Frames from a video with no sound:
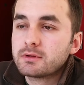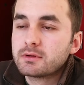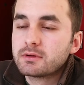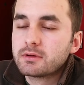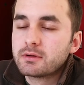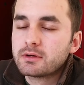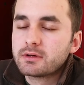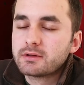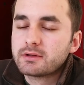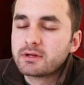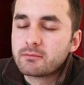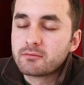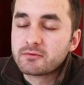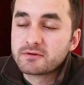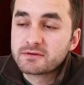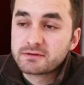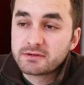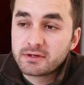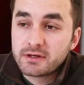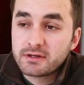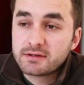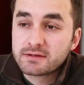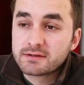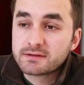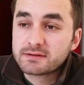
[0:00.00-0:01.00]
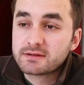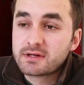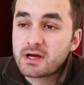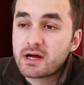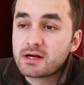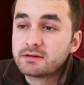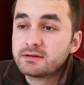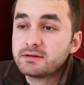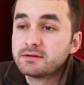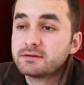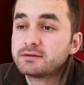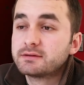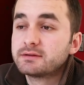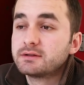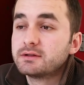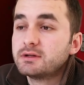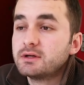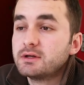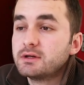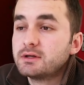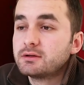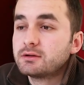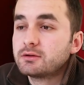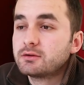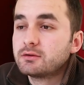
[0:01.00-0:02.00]
the demonstrators started
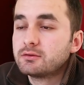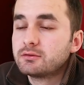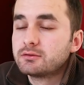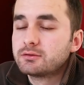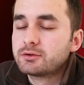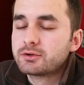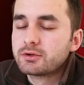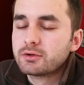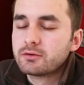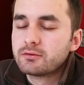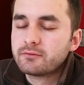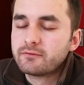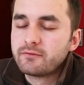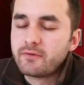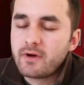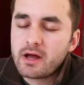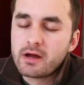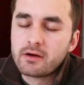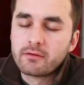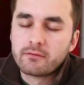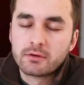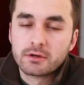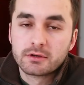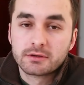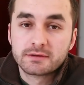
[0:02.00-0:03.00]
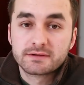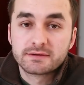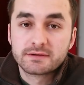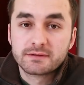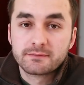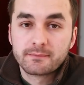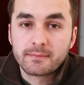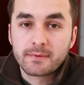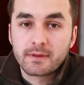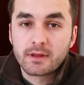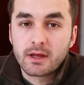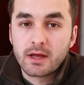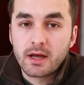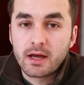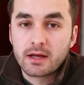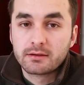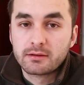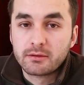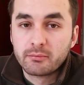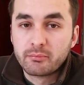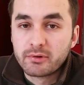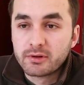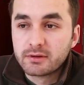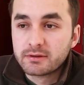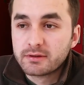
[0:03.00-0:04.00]
to throw fireworks at
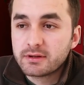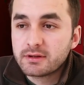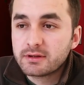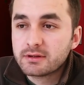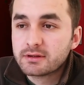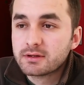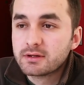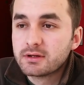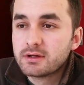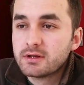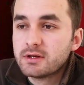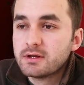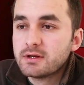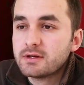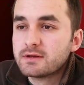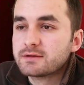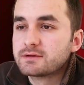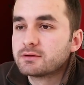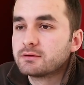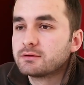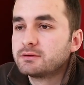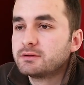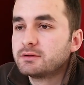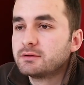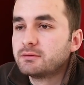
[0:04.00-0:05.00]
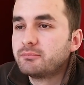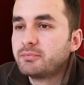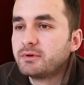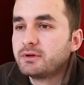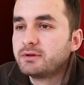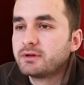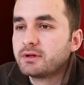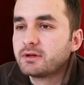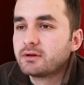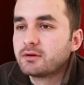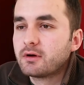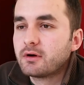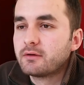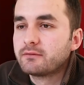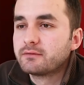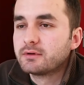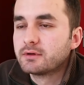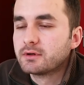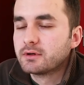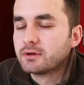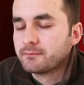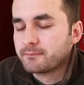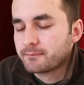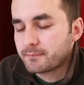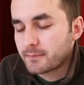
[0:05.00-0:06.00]
the building. So the building of
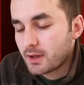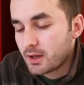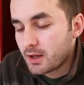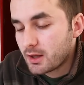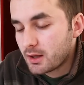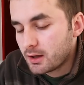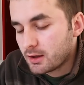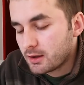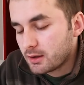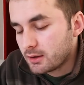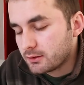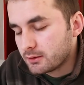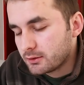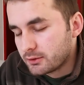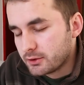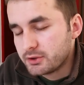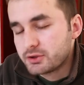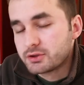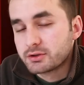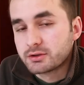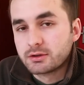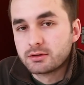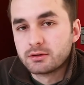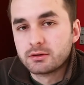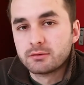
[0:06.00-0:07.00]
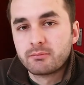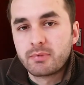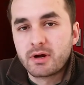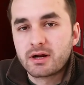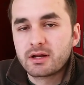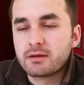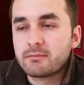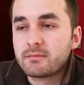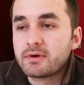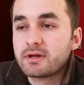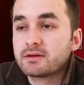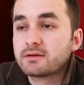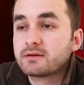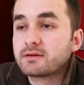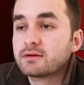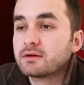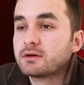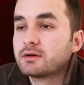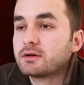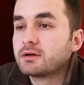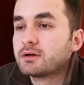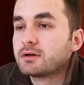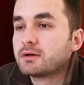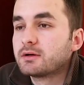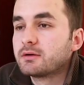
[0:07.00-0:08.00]
the regional parliament
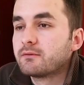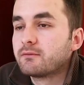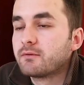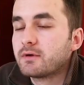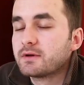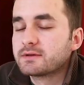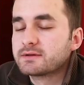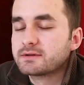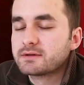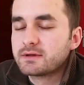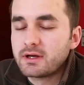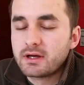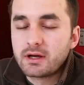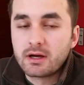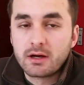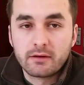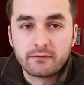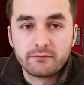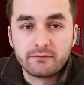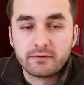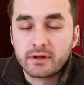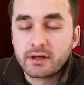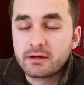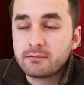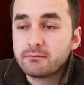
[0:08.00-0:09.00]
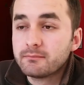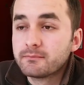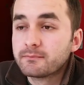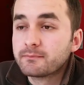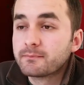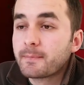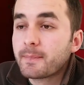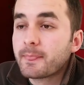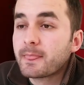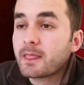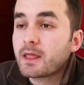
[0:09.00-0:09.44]
was aflame.